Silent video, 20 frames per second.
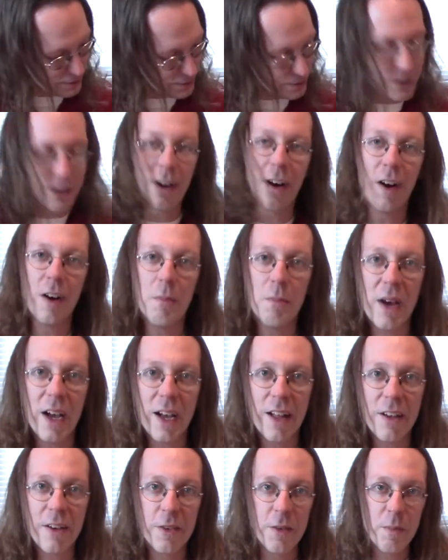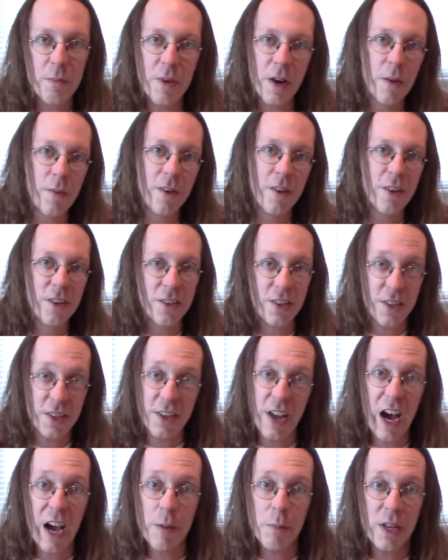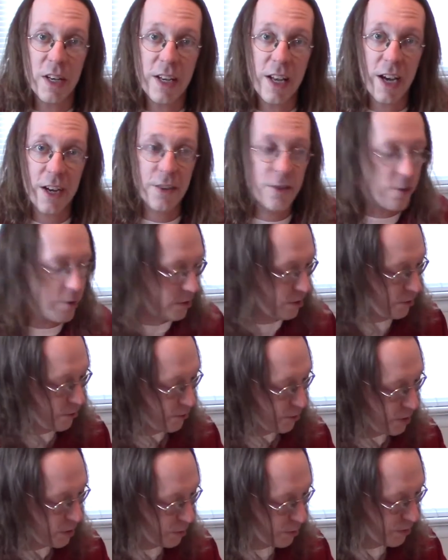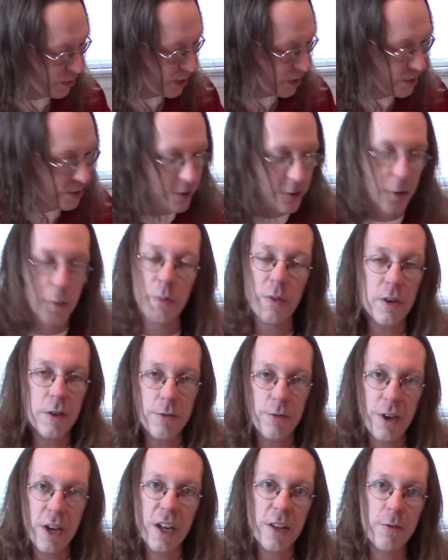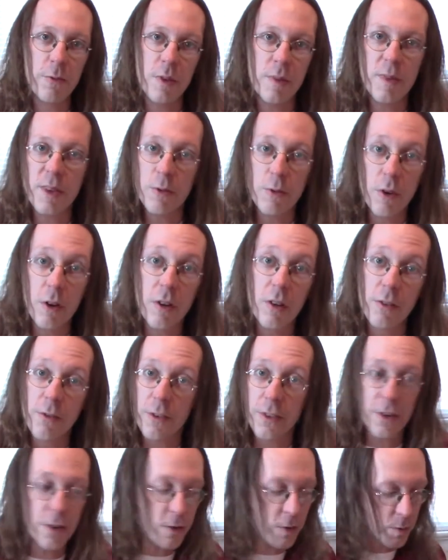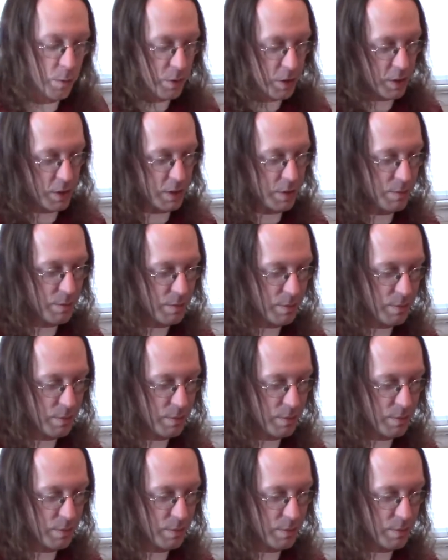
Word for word: Oh man, there's a bummer. There's a diamond next to it. If we were playing super advanced, we'd be rolling for the home run.